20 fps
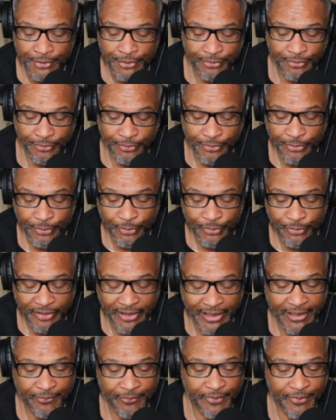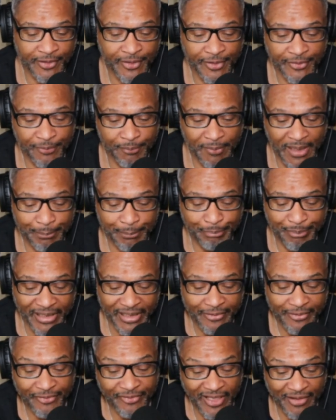to do things, because my
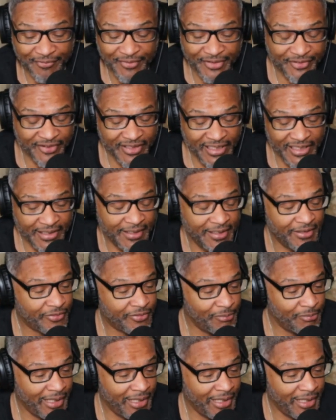big seventeen inch,